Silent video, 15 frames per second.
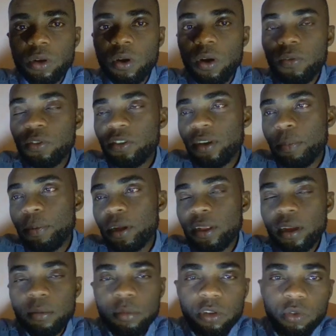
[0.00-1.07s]
of separate
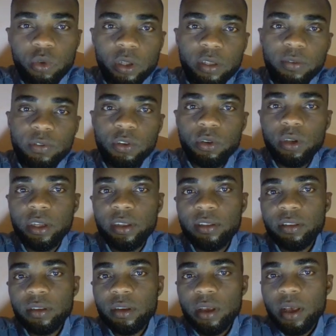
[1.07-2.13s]
administrative
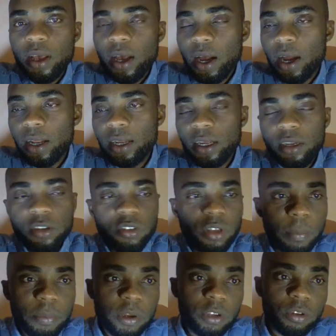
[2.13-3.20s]
units and the
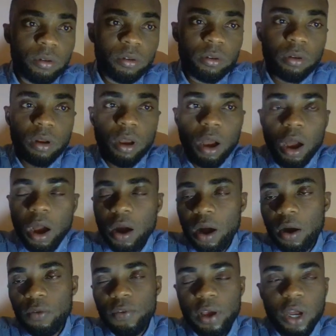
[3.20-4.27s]
separation
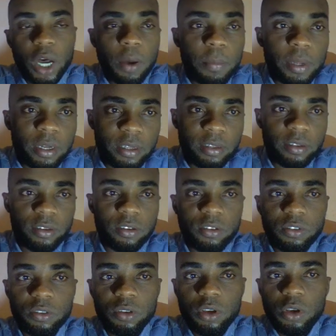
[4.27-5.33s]
of
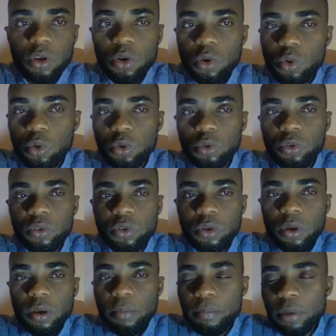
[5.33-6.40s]
communities could
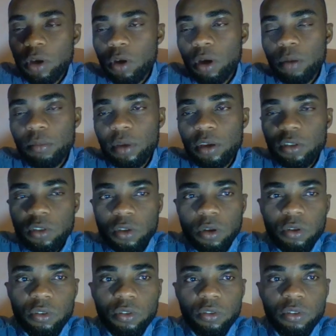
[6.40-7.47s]
become a
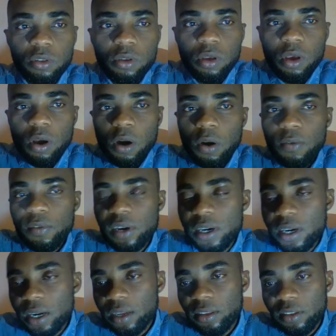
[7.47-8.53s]
source of
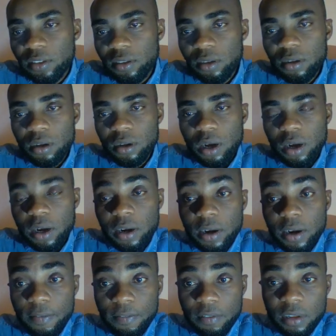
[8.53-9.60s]

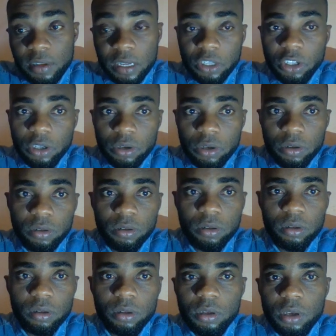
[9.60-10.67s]
grave danger,
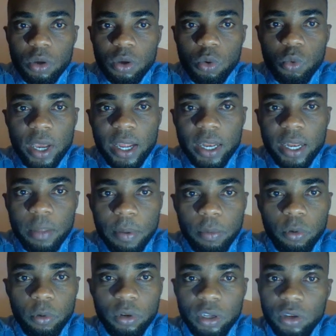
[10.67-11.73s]
where the people
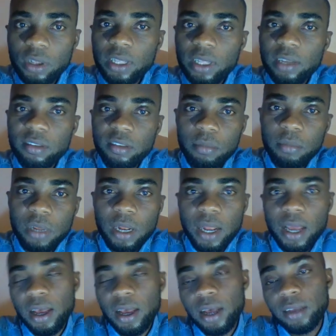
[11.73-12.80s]
did not accept the
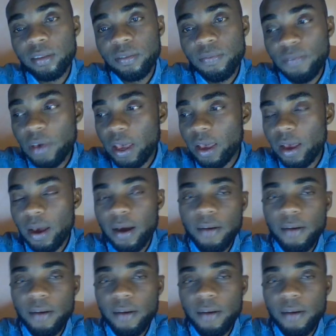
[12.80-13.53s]
line as fair and